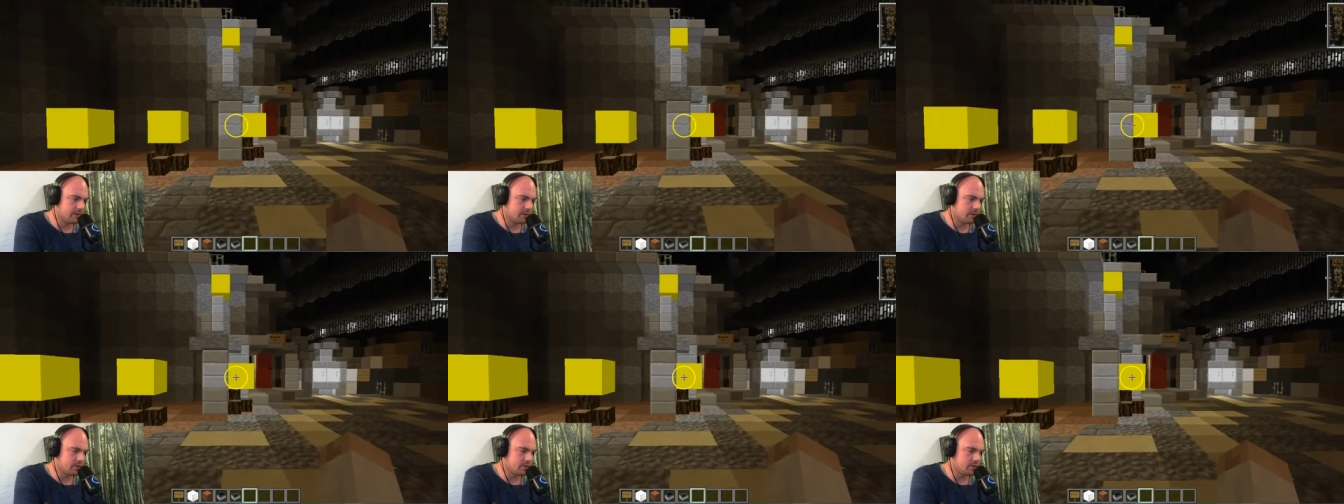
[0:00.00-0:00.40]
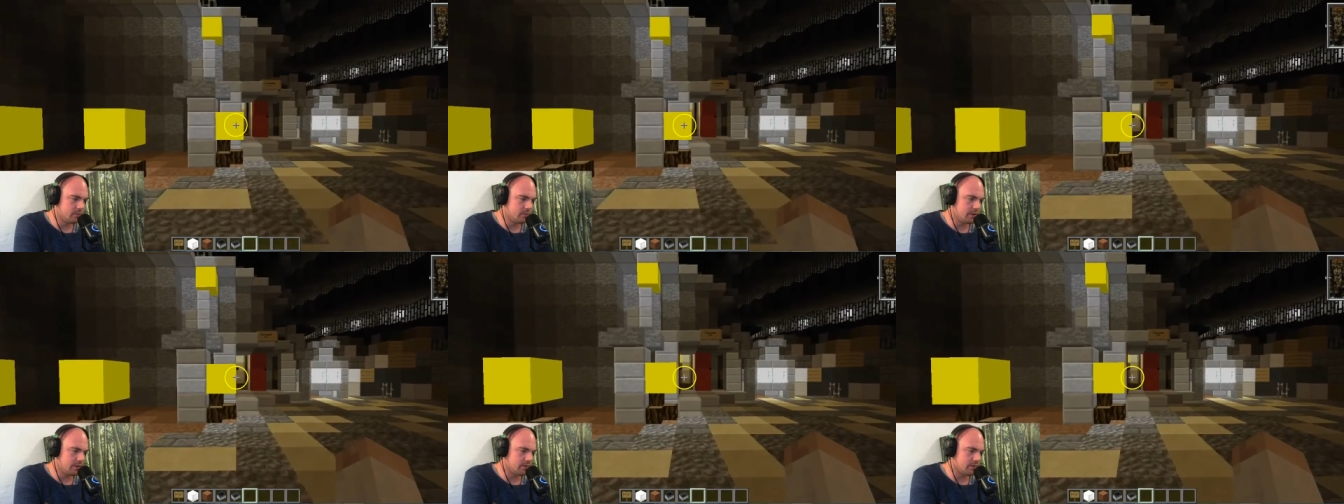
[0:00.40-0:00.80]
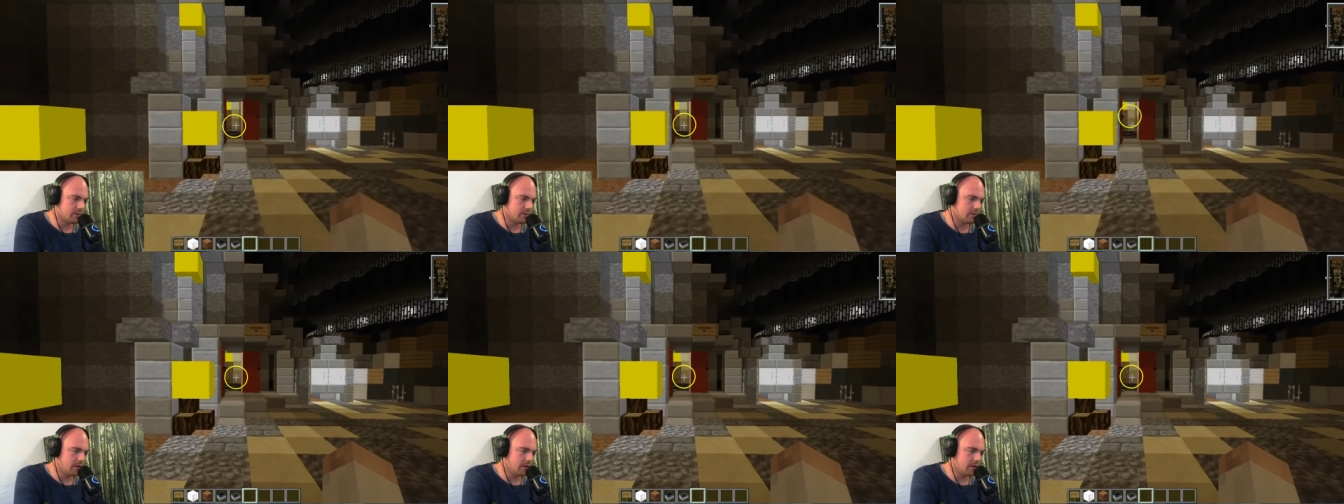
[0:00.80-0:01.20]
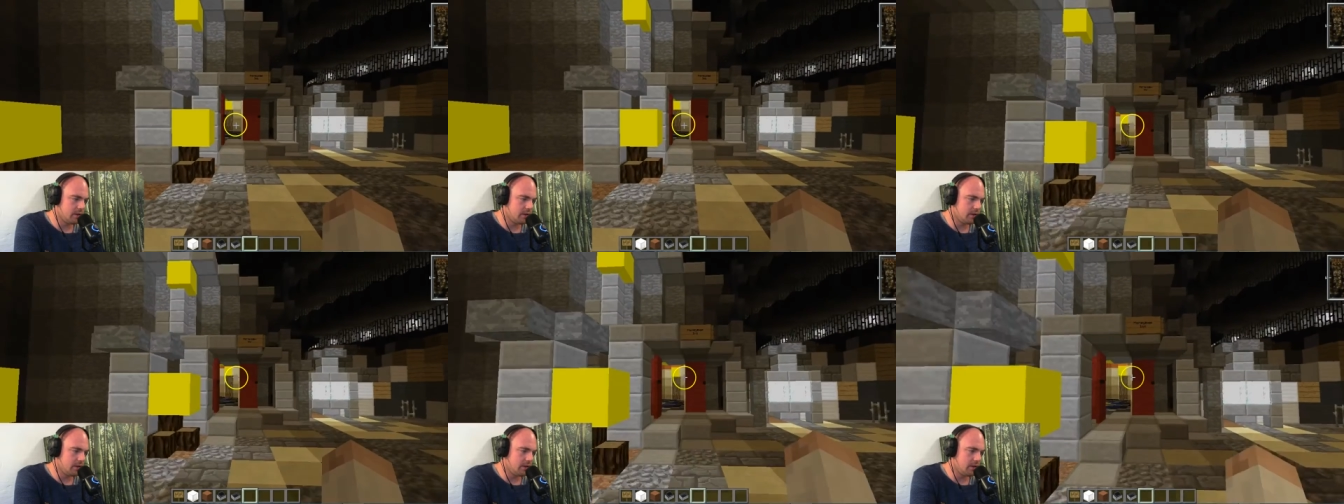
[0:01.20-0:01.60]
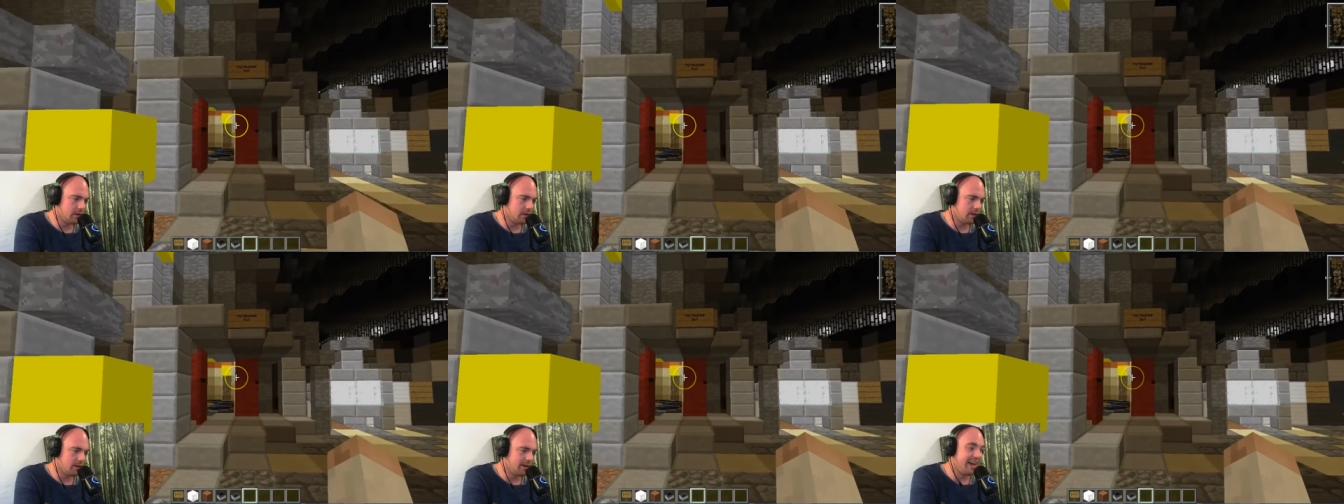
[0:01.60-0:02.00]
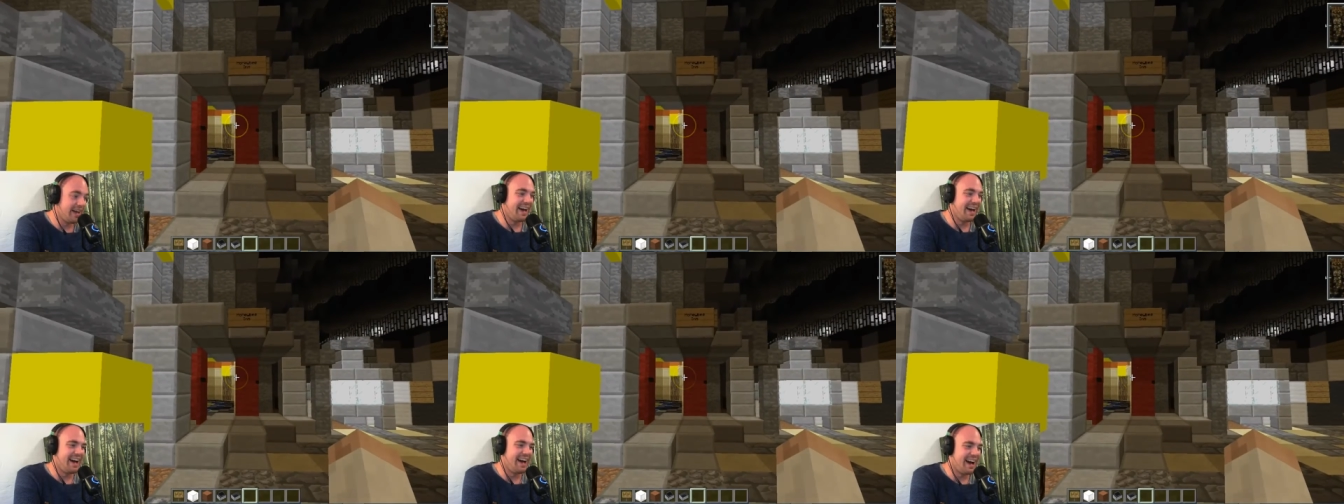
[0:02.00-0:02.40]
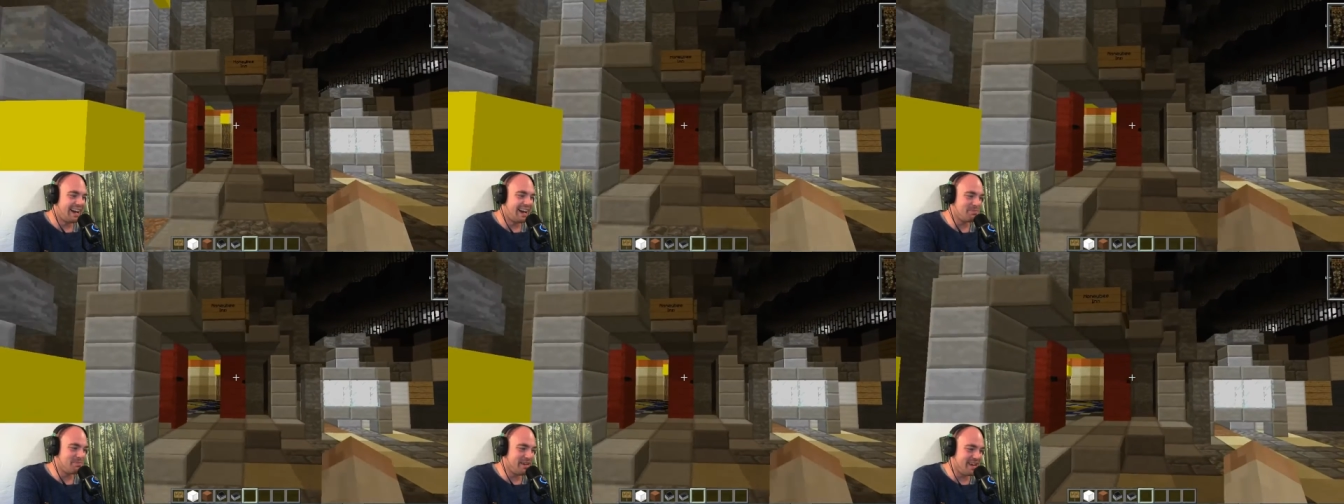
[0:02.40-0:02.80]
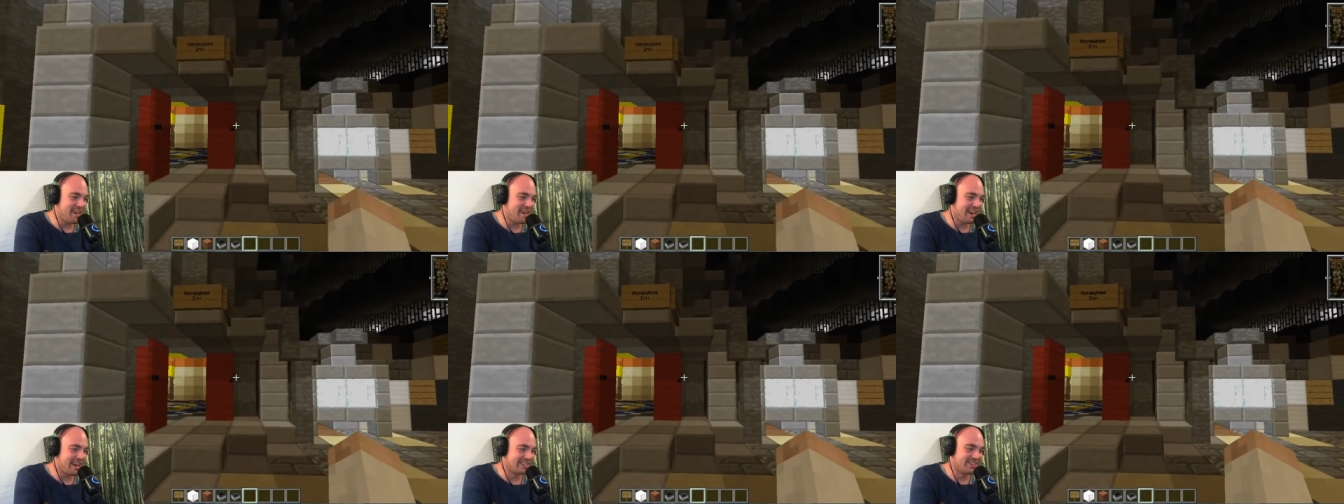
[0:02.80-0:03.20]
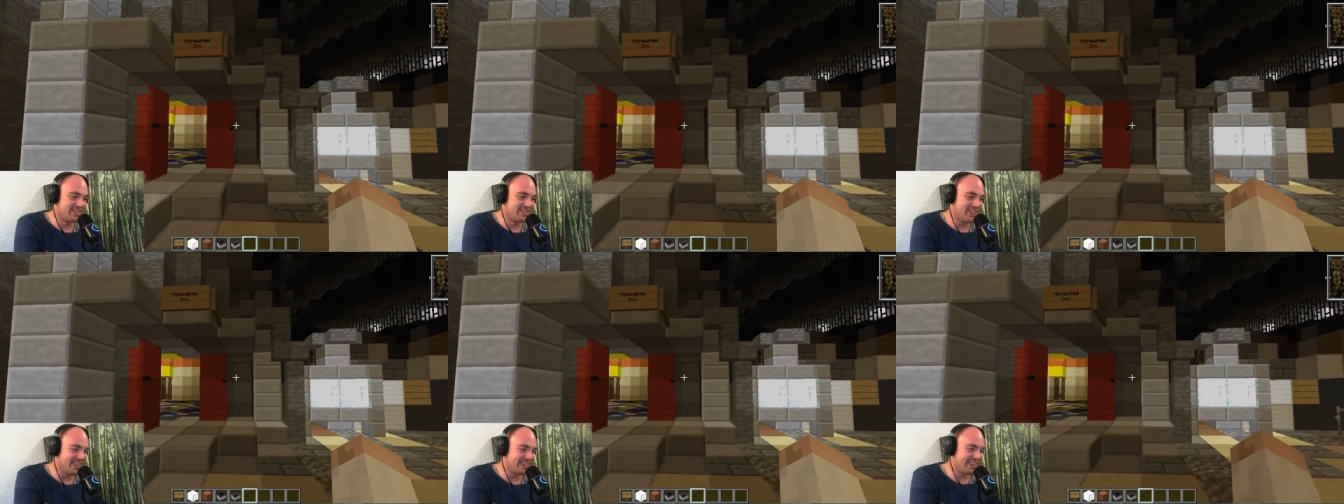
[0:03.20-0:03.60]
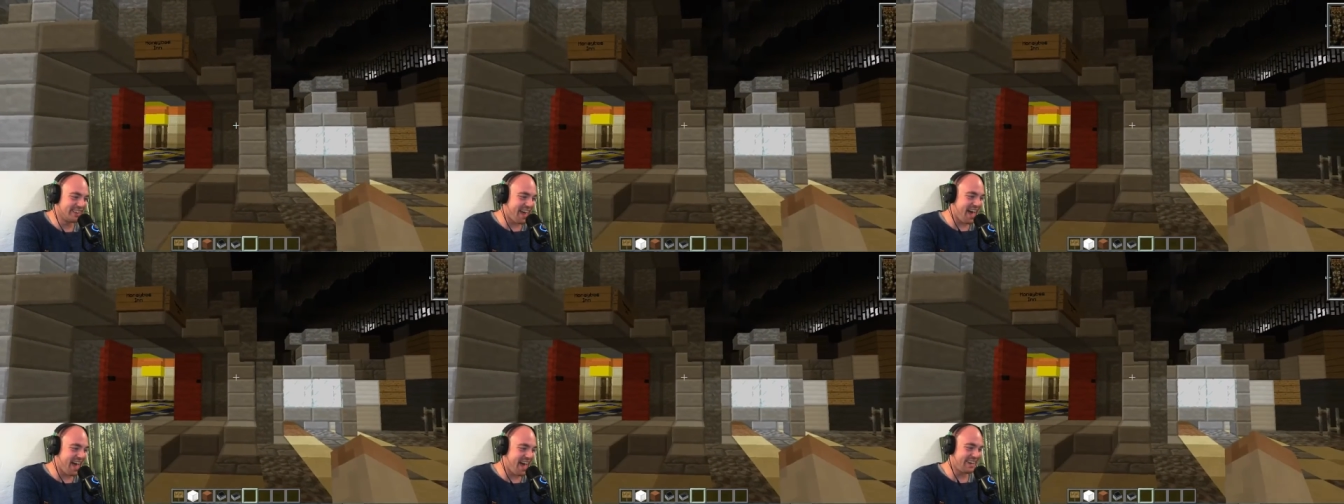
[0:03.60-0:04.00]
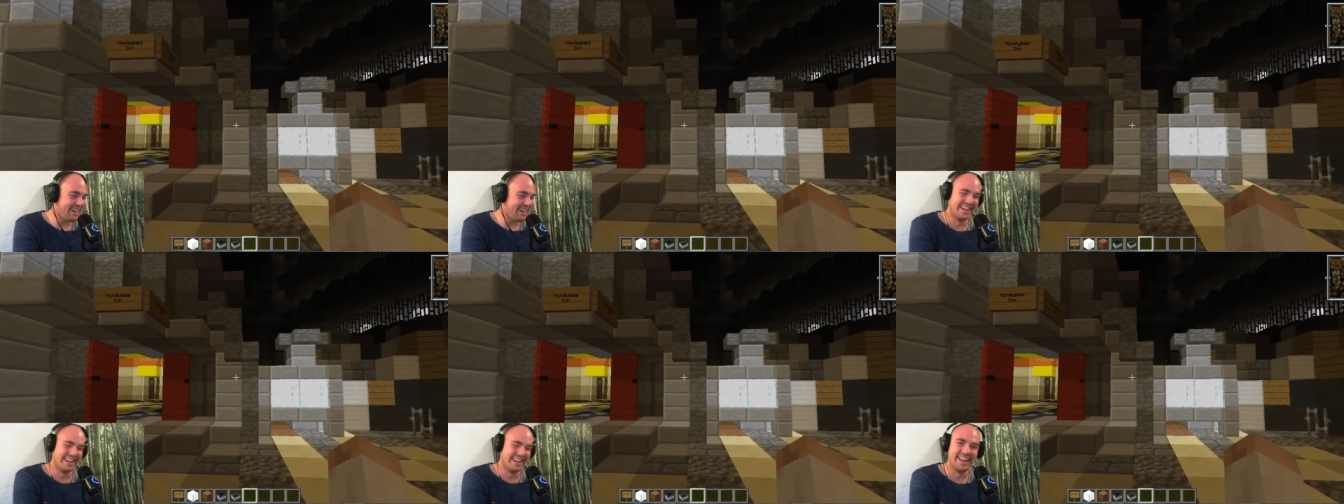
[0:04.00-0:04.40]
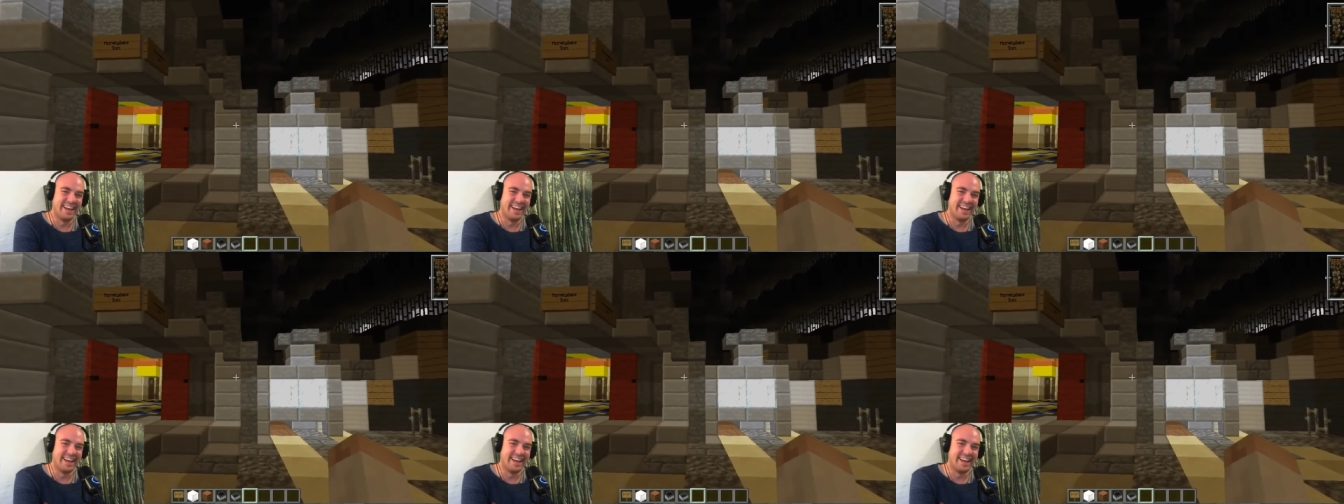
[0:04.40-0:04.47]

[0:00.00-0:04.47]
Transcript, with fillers: No, it should be this. Honeybee Inn, look at that!